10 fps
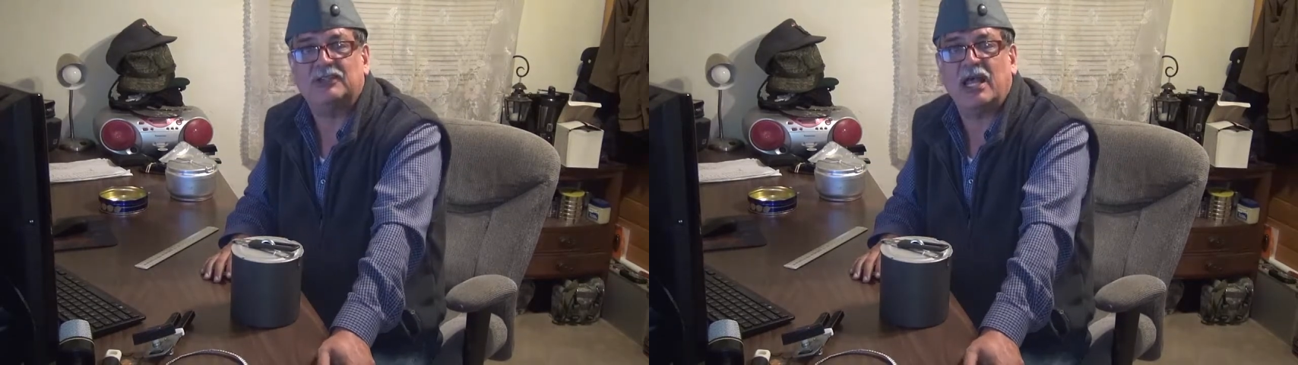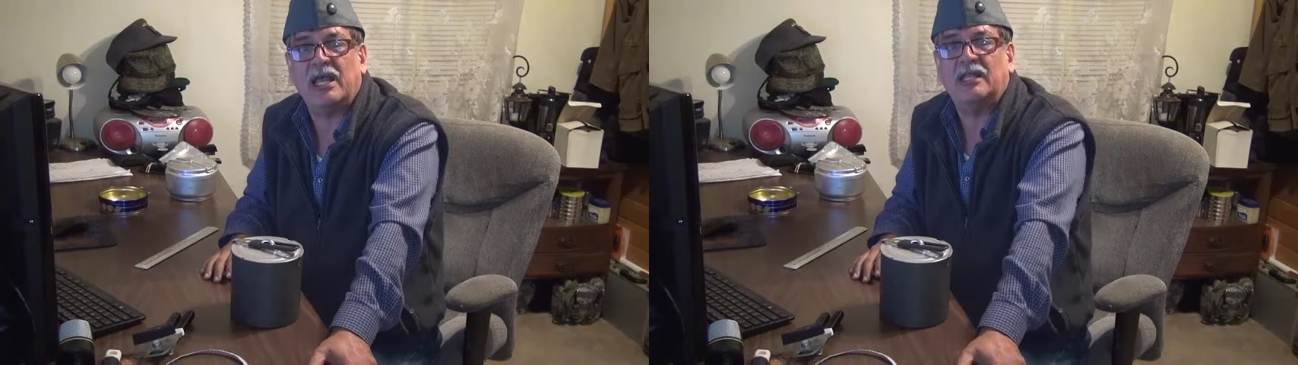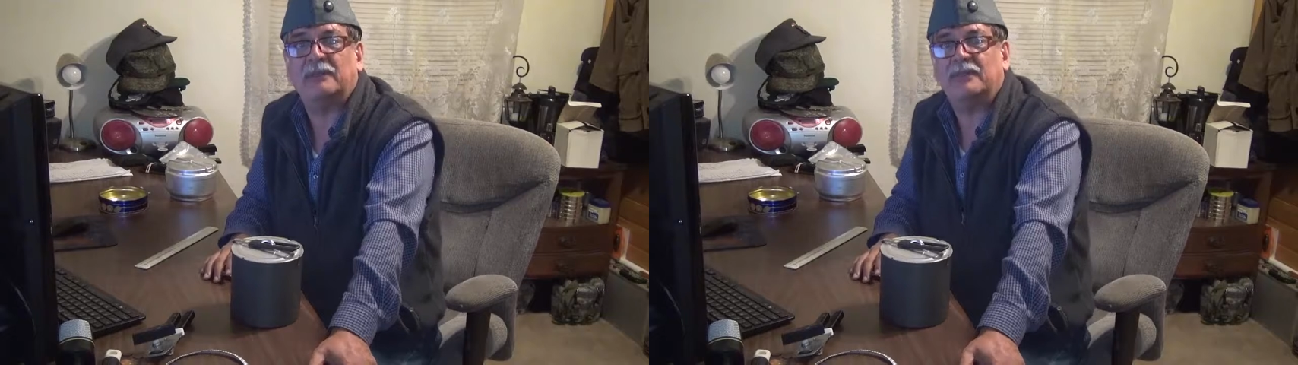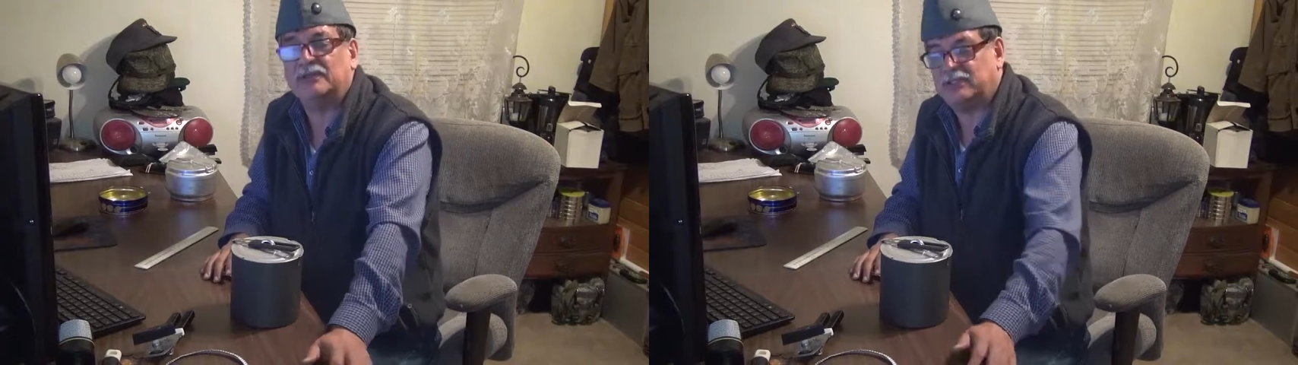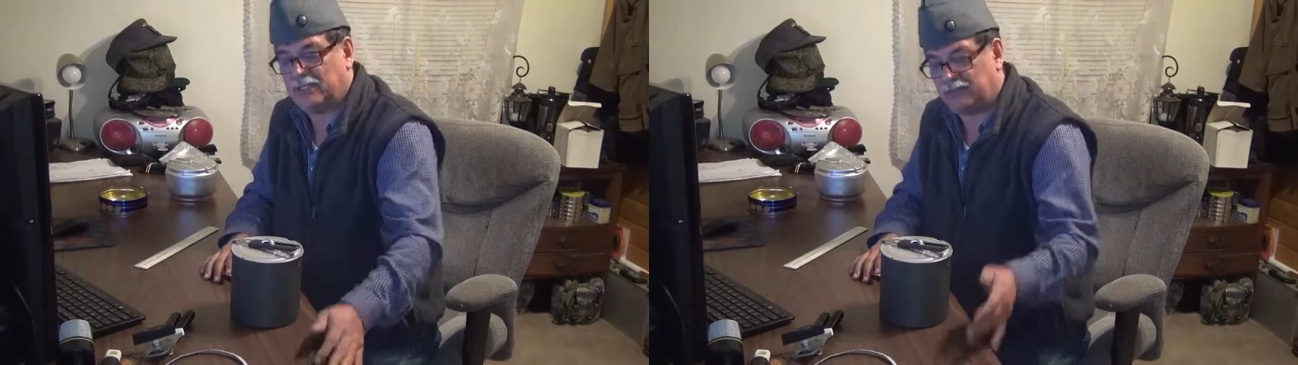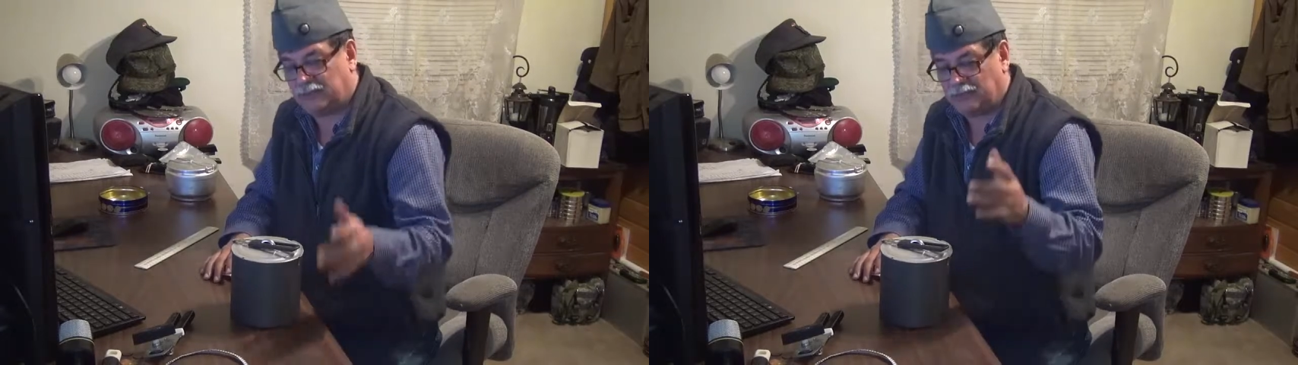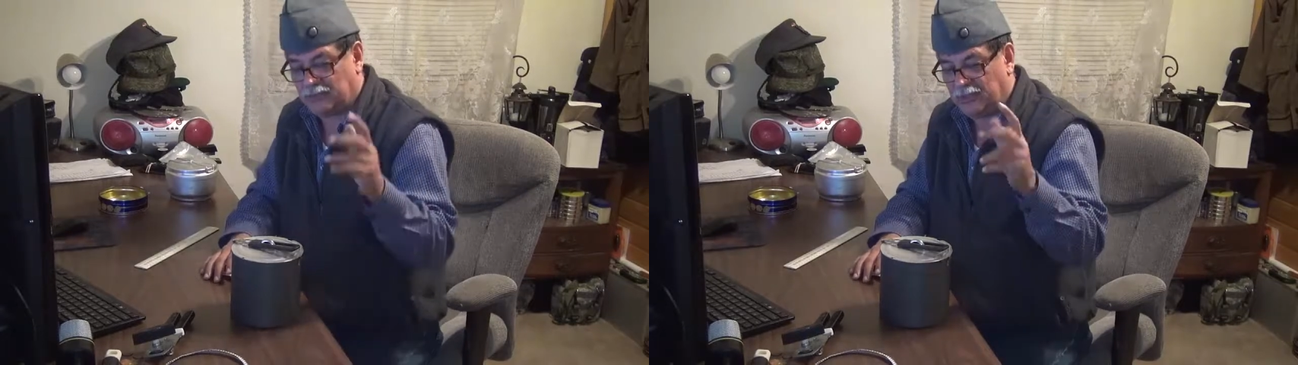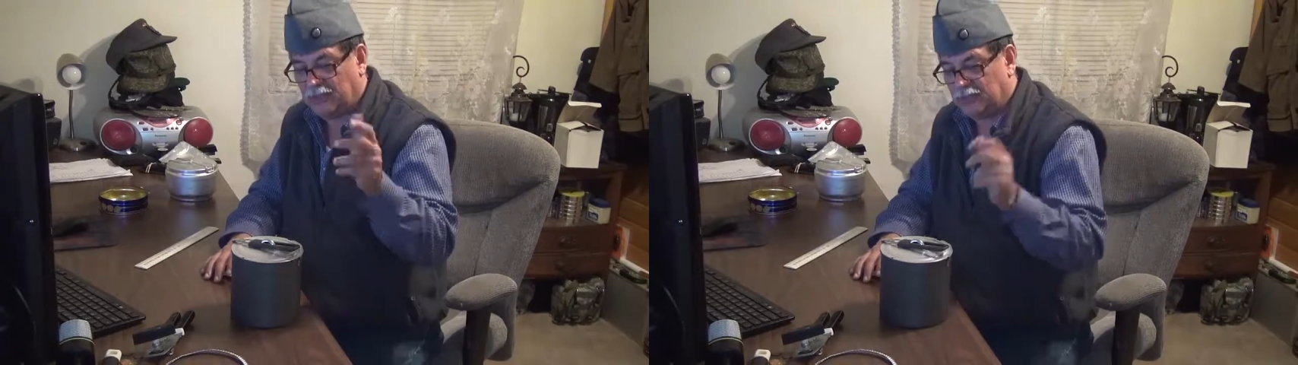your time. I appreciate your,
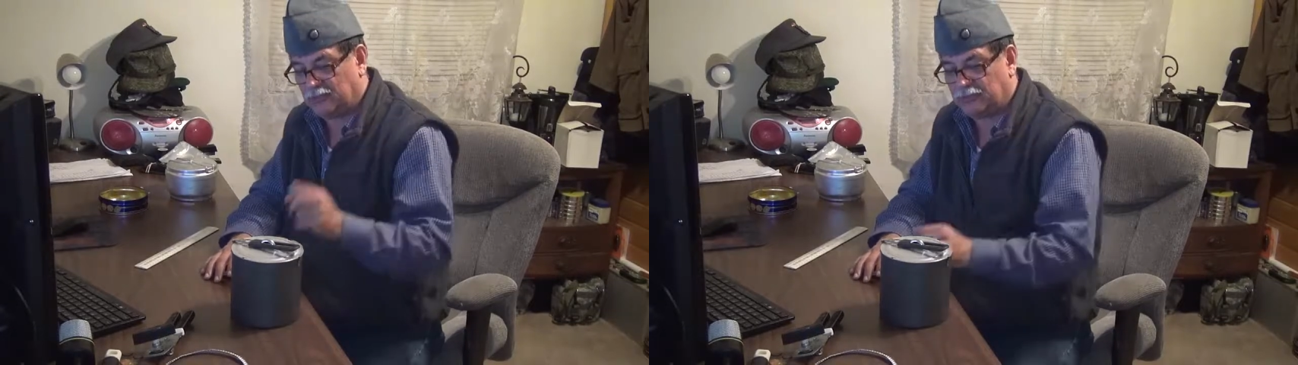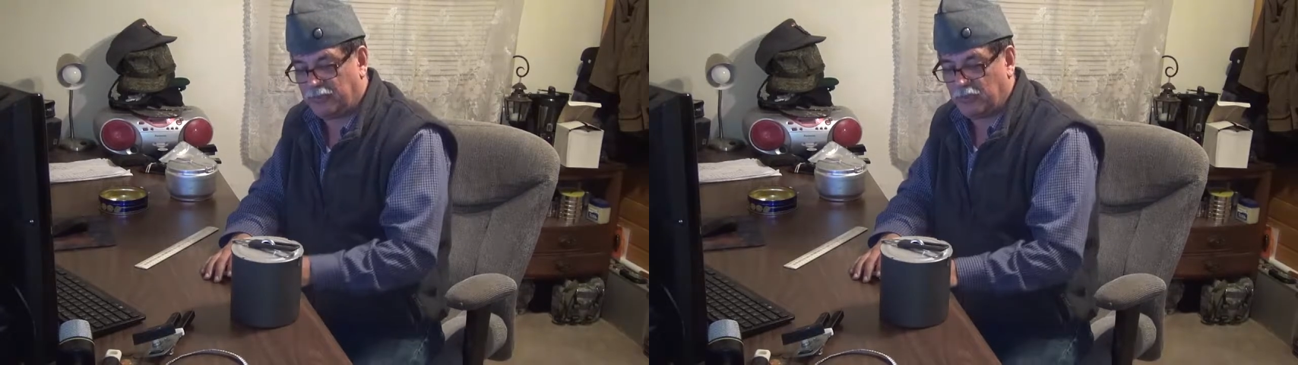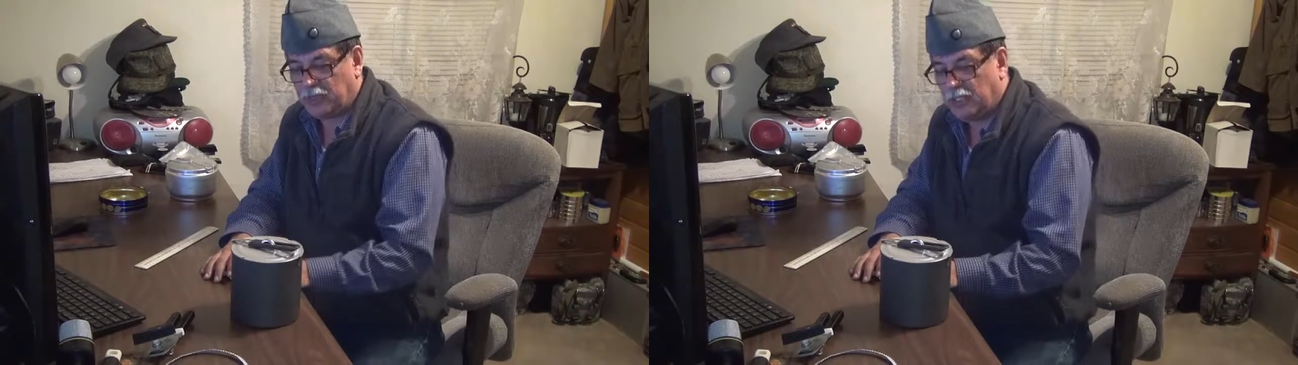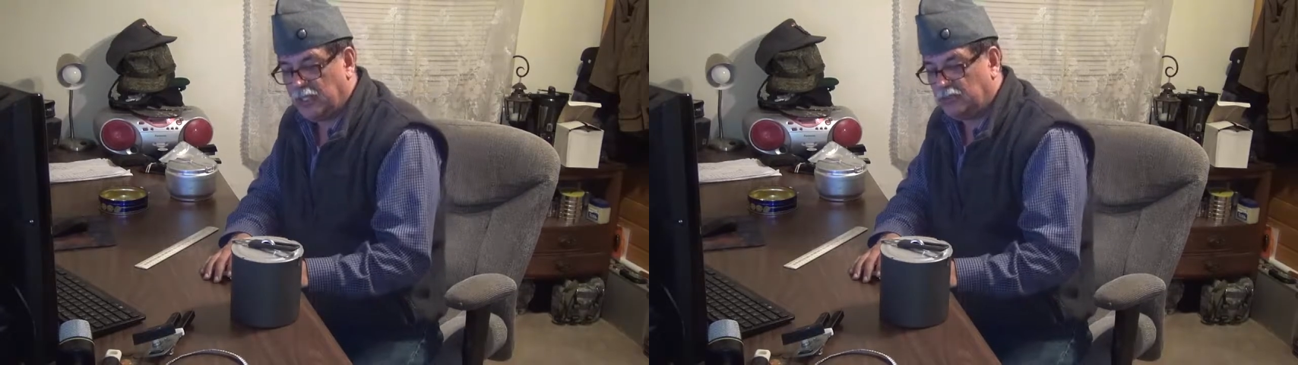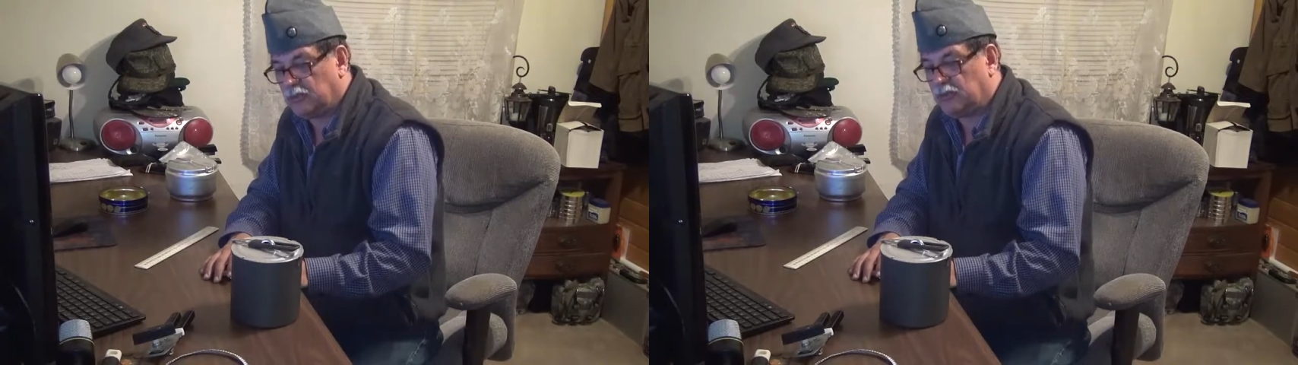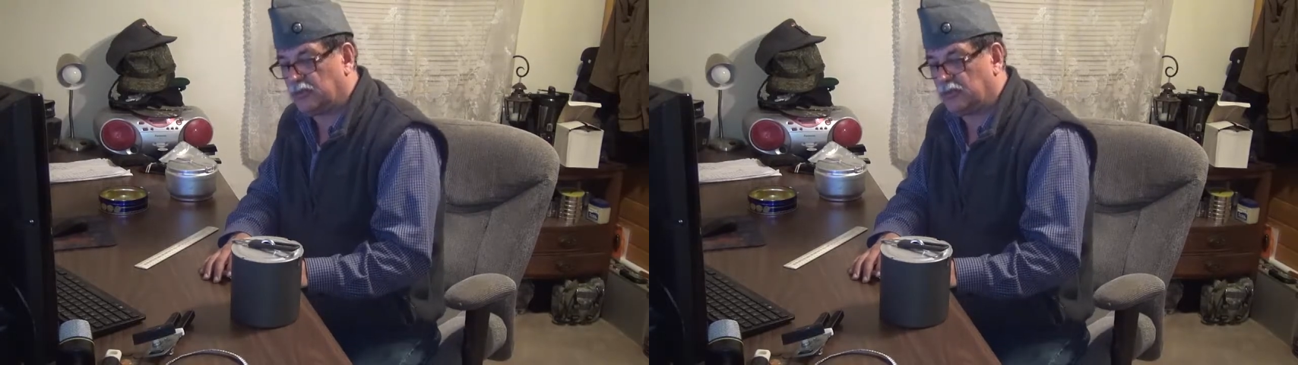your support. Talk